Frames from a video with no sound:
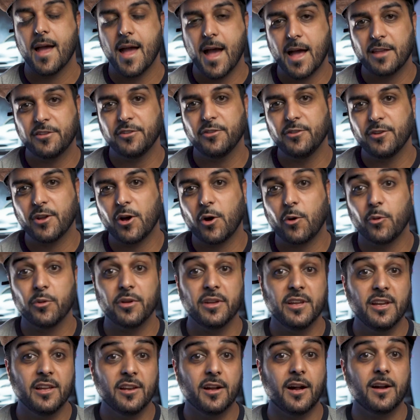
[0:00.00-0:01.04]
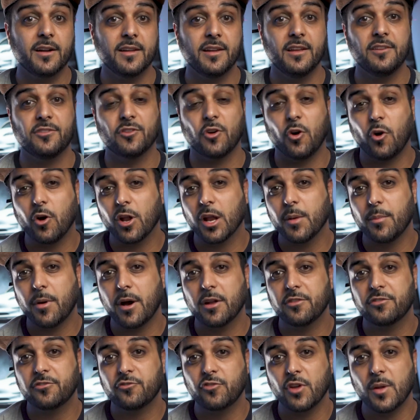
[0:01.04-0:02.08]
As you know, Elon is all
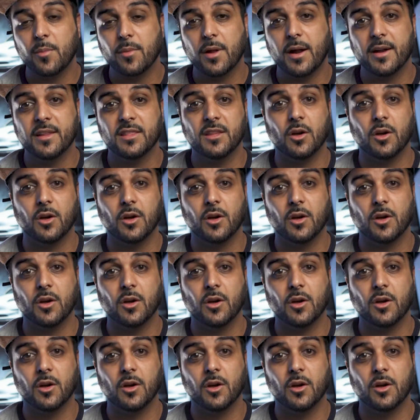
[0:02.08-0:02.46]
about streamlining